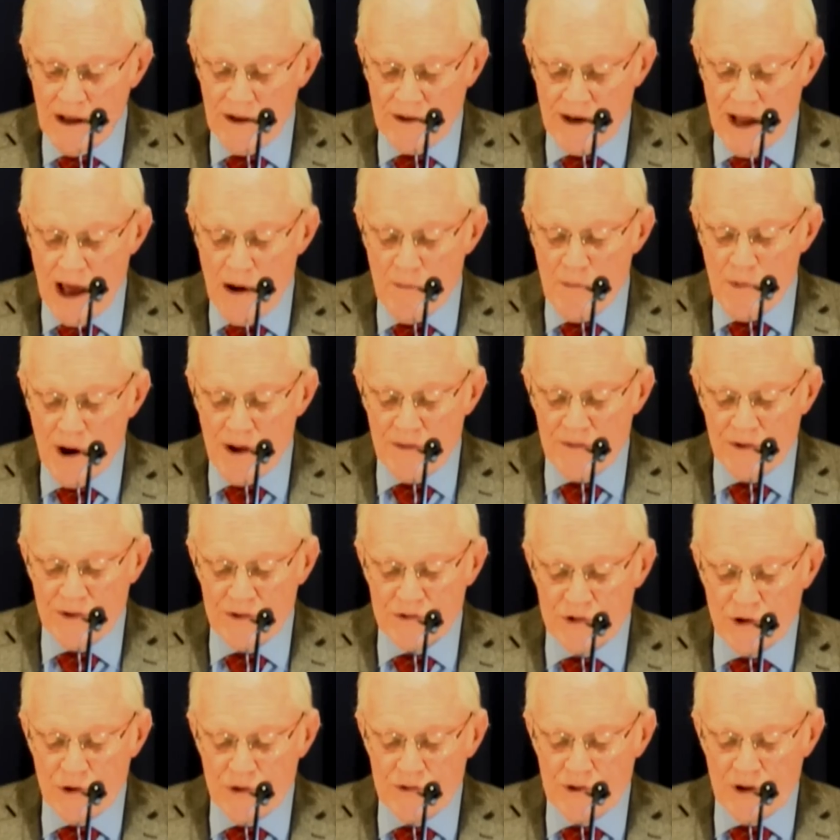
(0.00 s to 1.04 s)
Now, brethren,
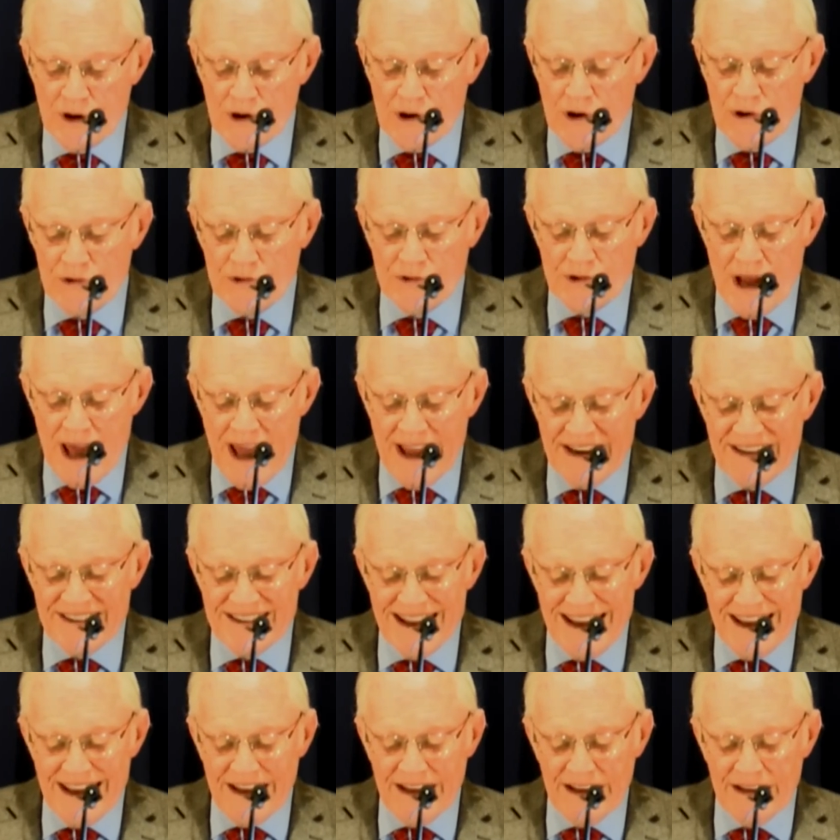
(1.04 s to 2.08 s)
turn to Luke
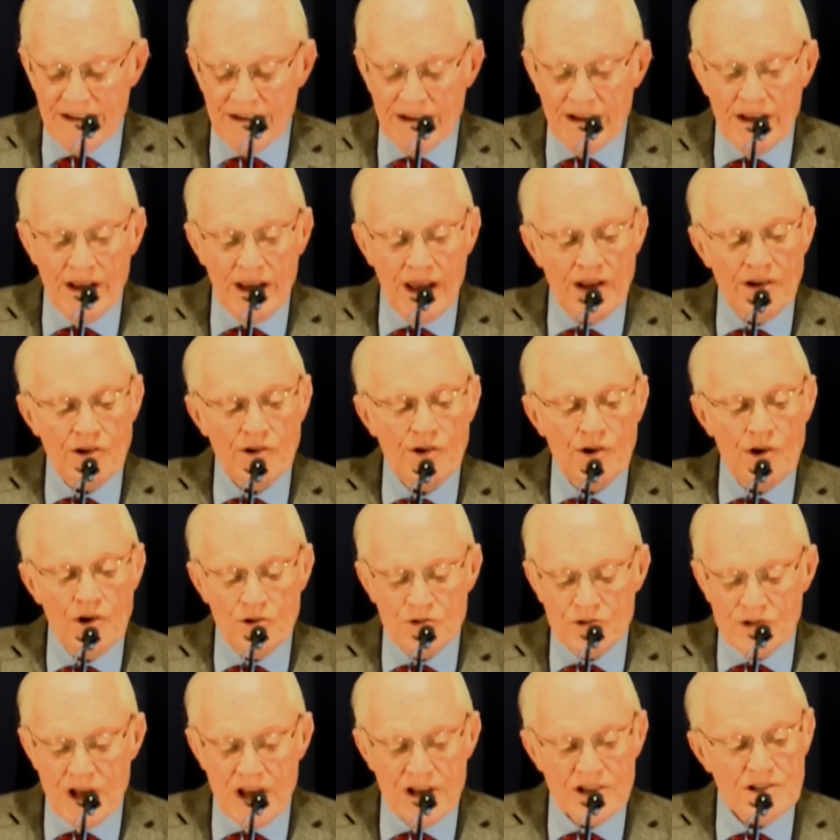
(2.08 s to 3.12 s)
19 in your New
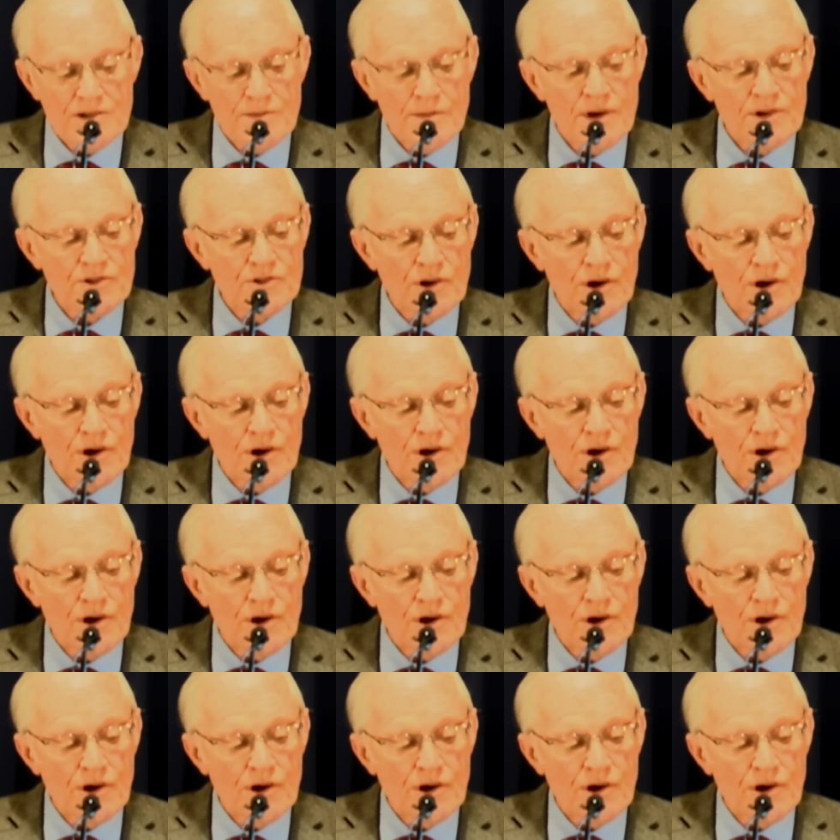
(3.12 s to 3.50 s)
Testament.